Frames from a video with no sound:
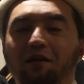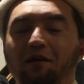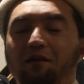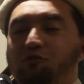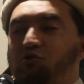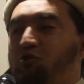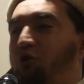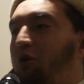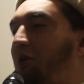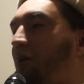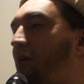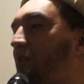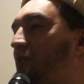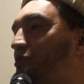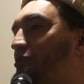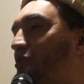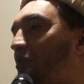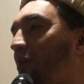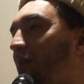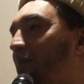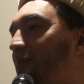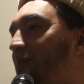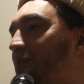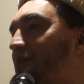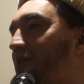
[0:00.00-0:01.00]
So our
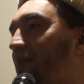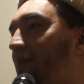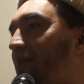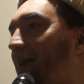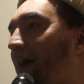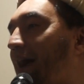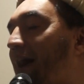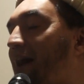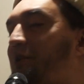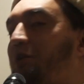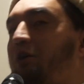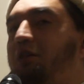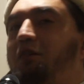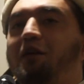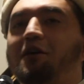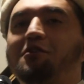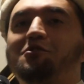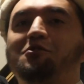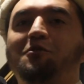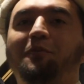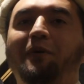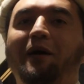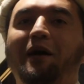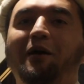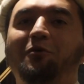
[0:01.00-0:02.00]
scholars said, had Allah
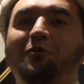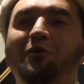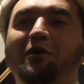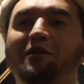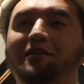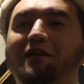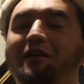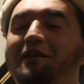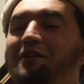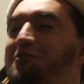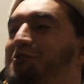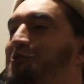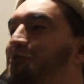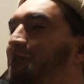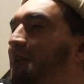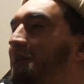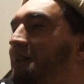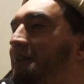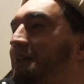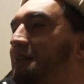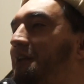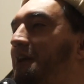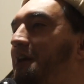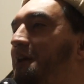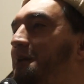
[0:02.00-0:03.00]
subhanahu wa ta'ala
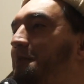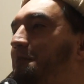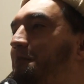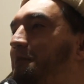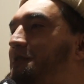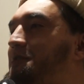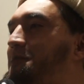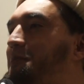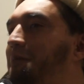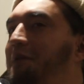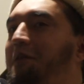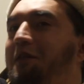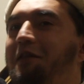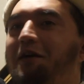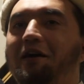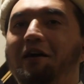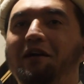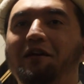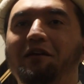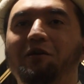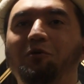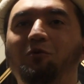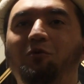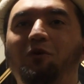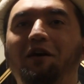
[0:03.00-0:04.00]
started,
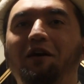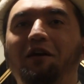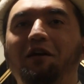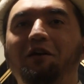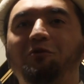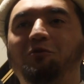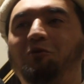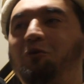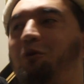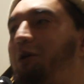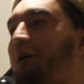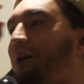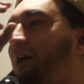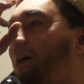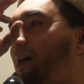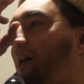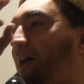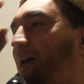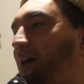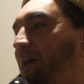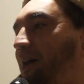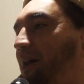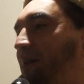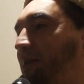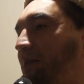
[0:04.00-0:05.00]
Bismillahi wahidul
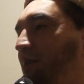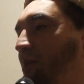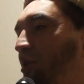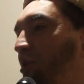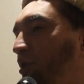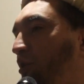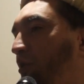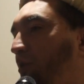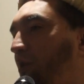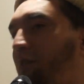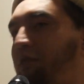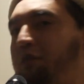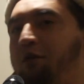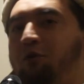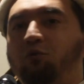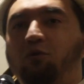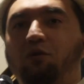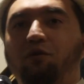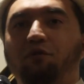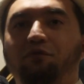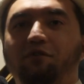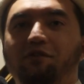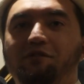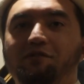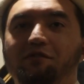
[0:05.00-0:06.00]
qahhar, nothing
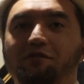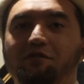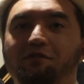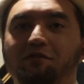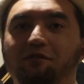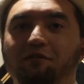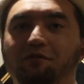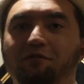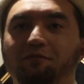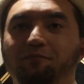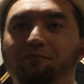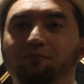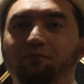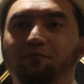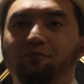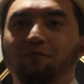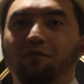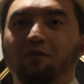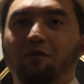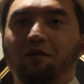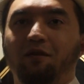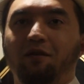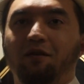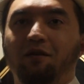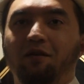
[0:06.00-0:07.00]
would have existed.
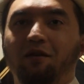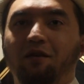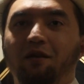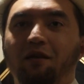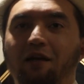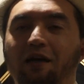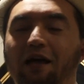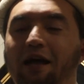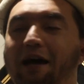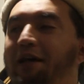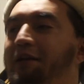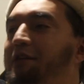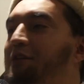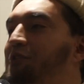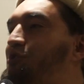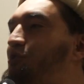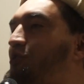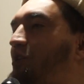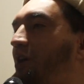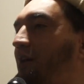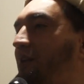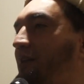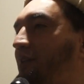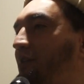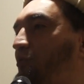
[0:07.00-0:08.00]
Had He
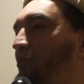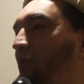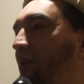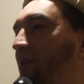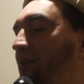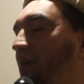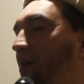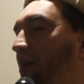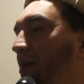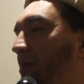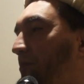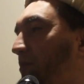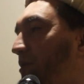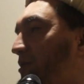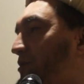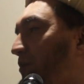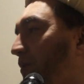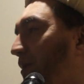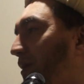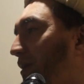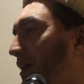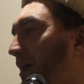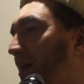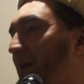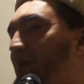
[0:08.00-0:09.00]
started with
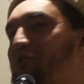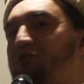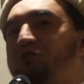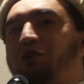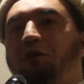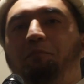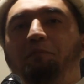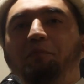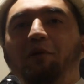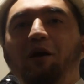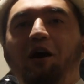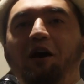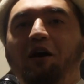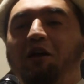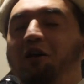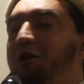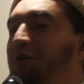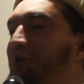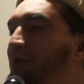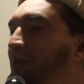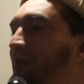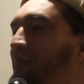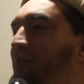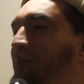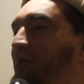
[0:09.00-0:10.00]
Bismillahi
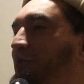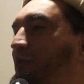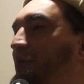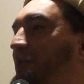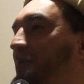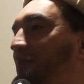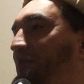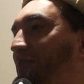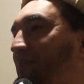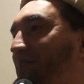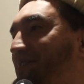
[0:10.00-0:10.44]
jabbar, nothing would have